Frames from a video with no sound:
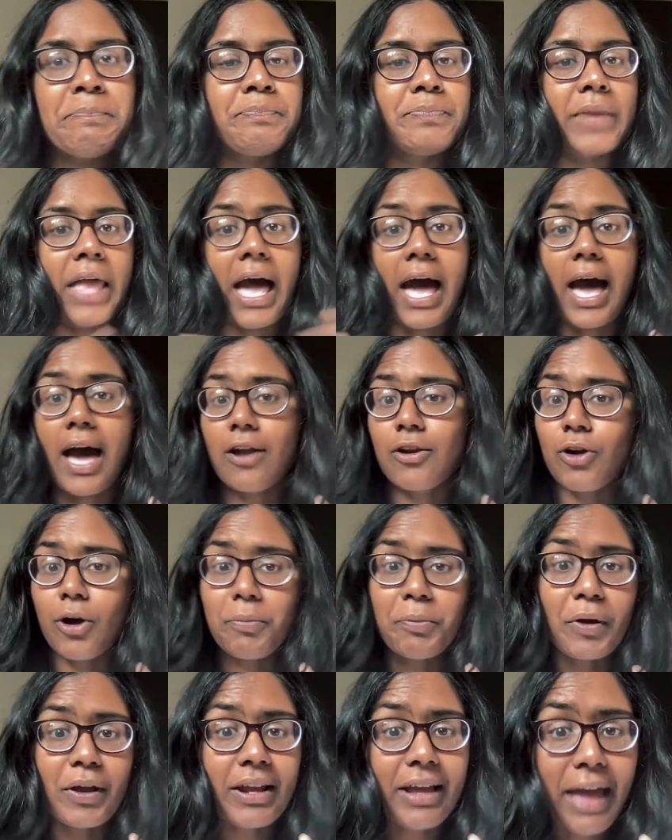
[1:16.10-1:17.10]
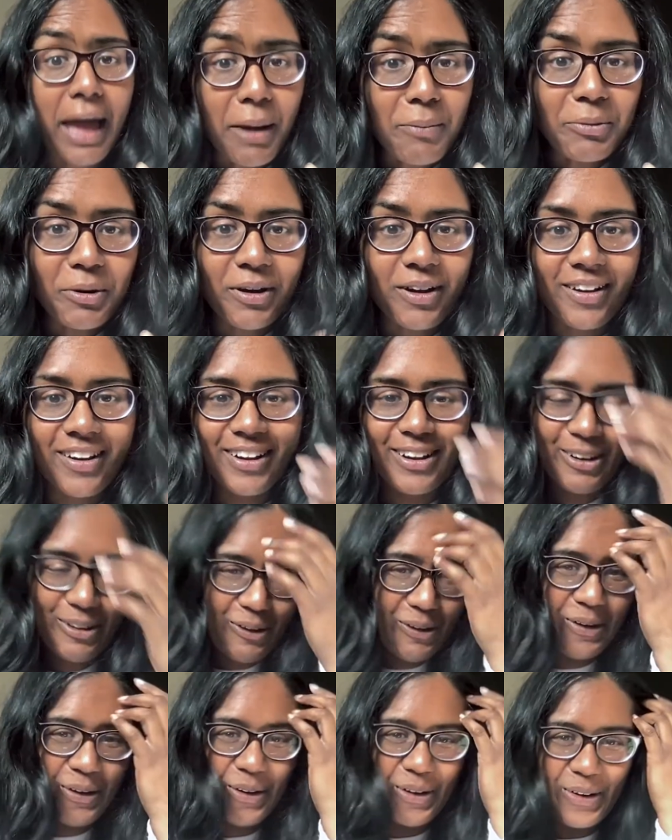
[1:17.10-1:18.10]
how to operate a camera
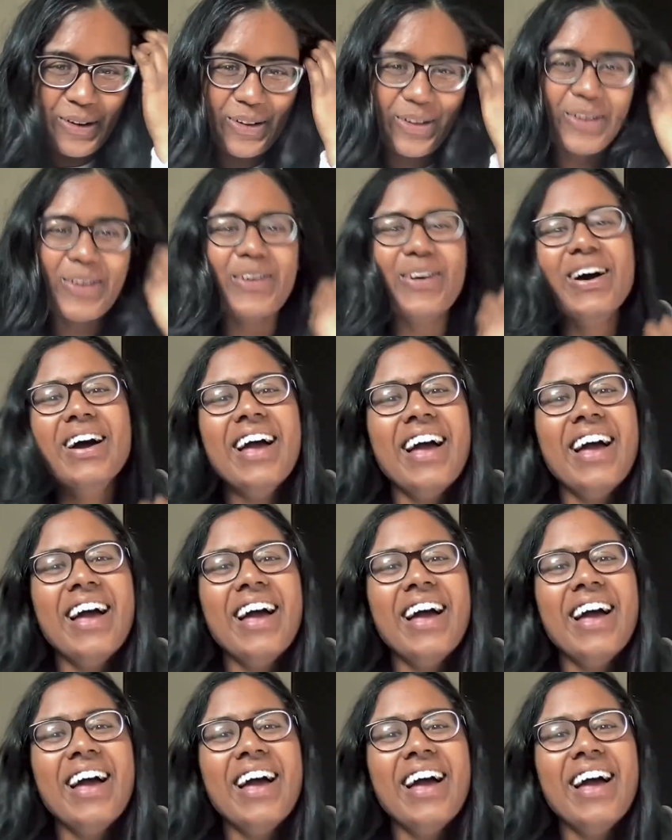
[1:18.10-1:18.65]
or